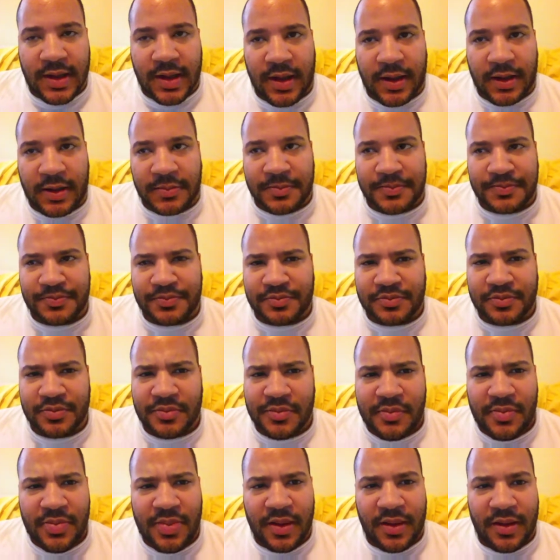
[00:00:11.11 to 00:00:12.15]

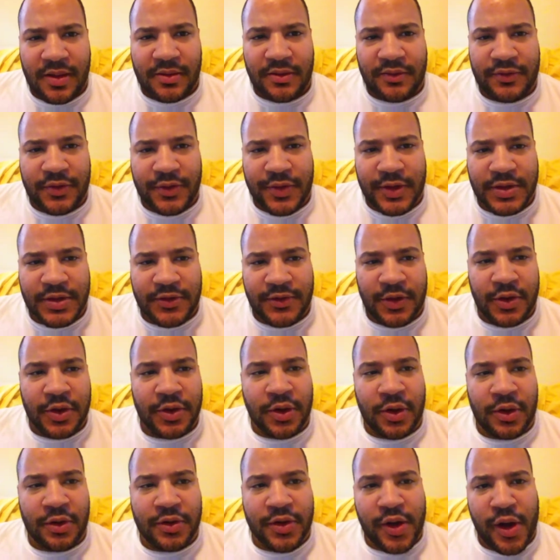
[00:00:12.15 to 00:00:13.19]
And for those of you who
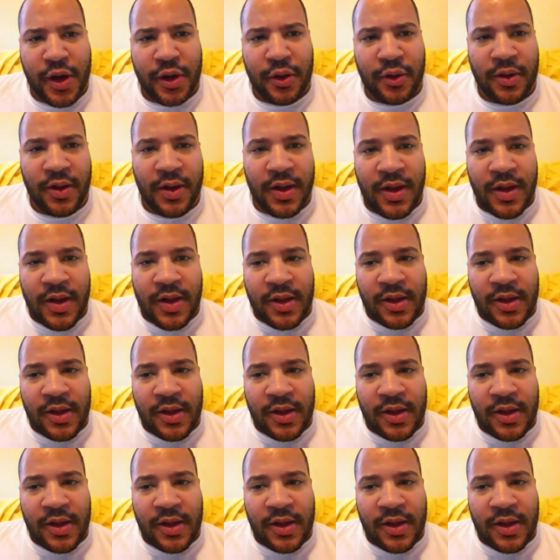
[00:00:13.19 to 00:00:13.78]
don't know,